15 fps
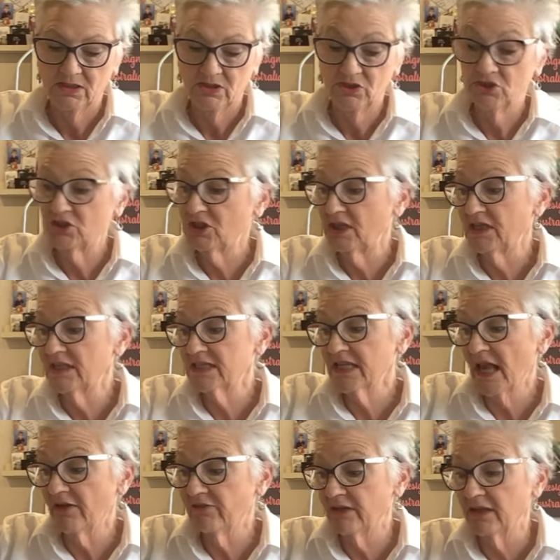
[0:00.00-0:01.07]
jeans
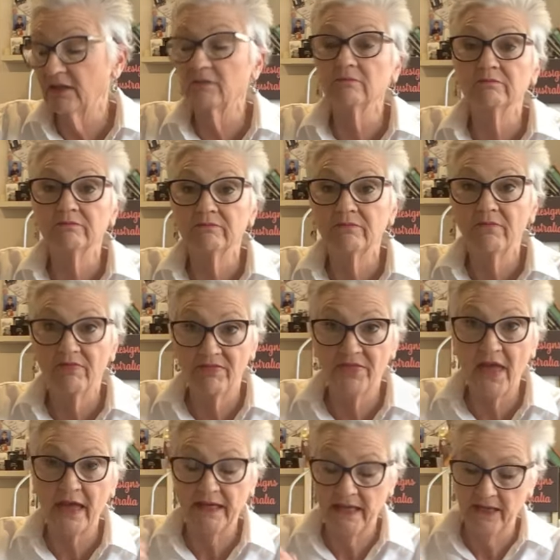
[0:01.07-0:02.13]
having
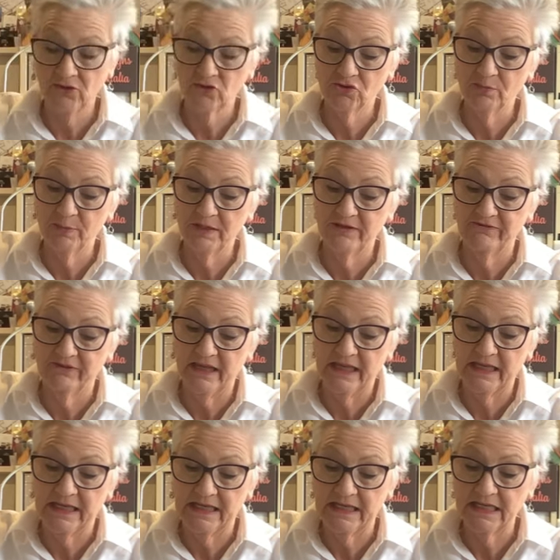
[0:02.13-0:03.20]
that extra bit of
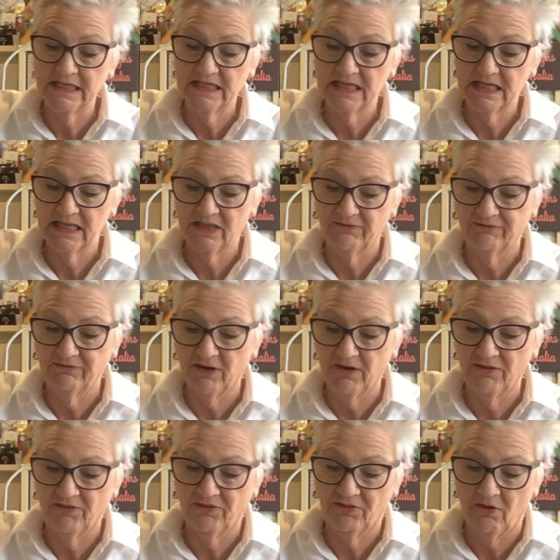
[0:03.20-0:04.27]
ease in the front
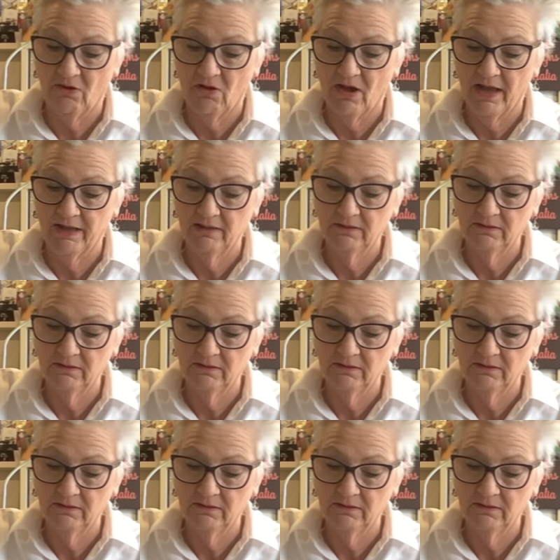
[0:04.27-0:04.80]
thigh.